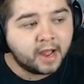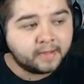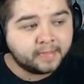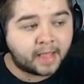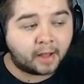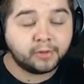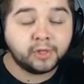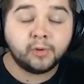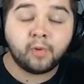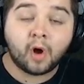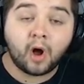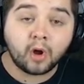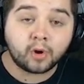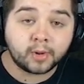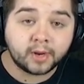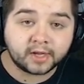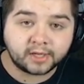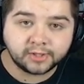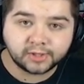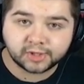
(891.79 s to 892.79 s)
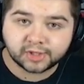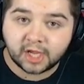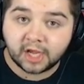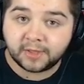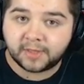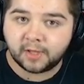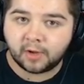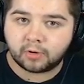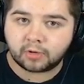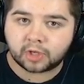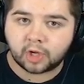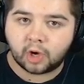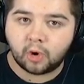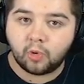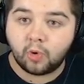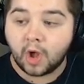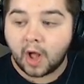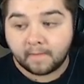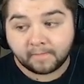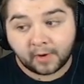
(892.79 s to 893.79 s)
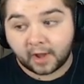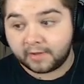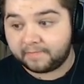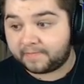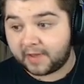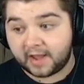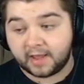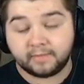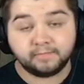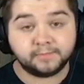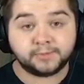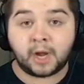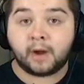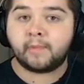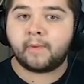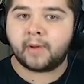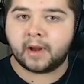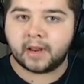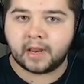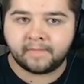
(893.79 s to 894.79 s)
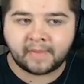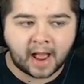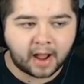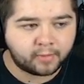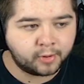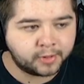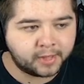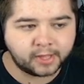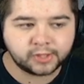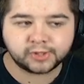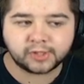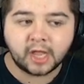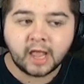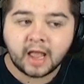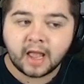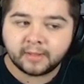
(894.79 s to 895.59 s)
Now, you are going to concede your goal by being vulnerable at the back with this.